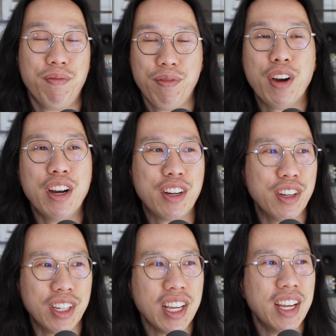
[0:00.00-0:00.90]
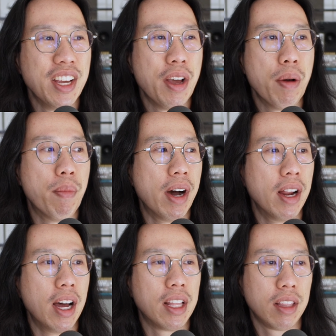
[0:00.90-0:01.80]
very good.
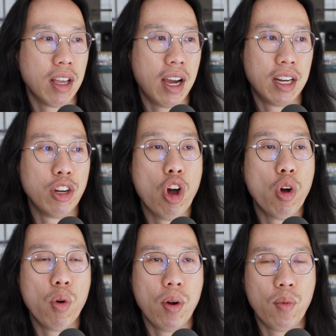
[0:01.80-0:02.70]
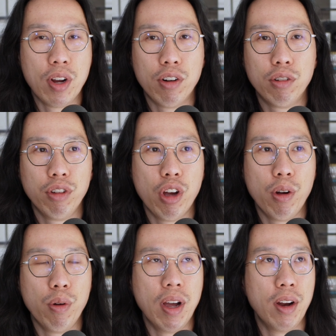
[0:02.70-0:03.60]
But I, I know, and we all
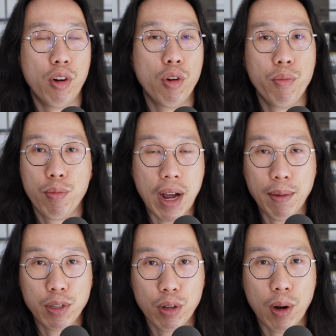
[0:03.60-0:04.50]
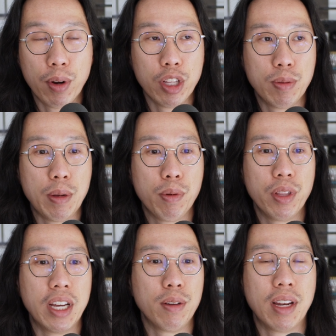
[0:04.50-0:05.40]
know, or perhaps you are one of those people
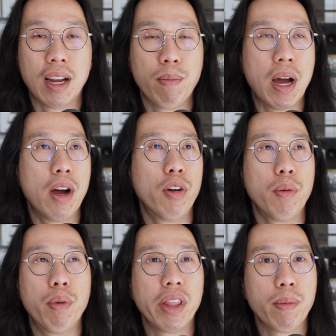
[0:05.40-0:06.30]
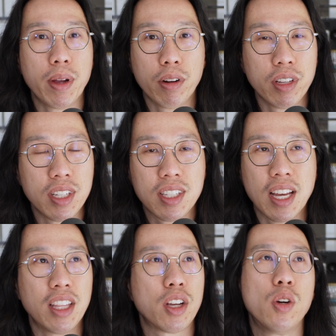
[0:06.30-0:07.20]
that you're like, my older brother, my older sister
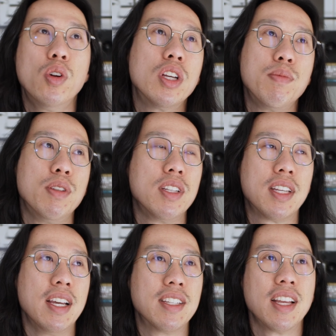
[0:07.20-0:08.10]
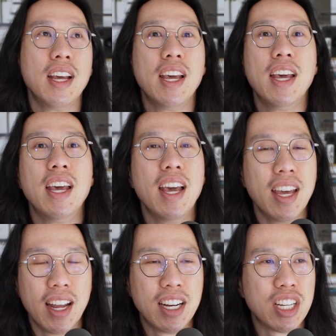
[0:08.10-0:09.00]
had the coolest music taste.
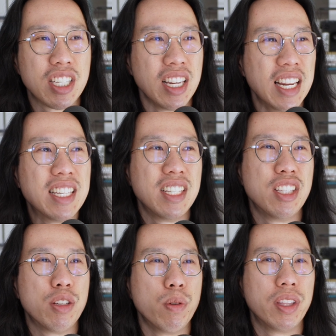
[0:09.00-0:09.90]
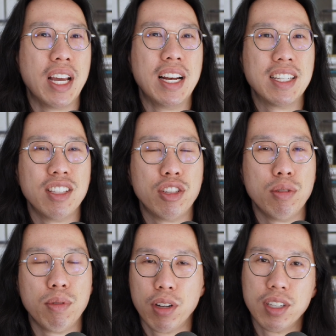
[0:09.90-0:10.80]
And I just listened to what they listened
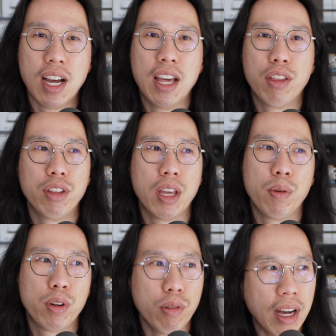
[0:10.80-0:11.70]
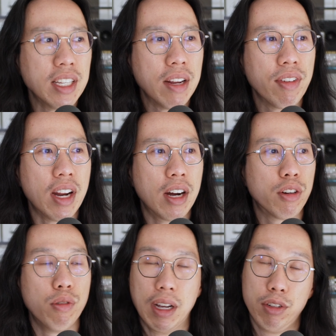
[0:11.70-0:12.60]
to because I thought they were cool. I did have an
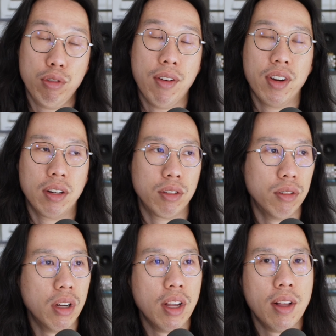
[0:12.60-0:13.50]
uncle, I do have an uncle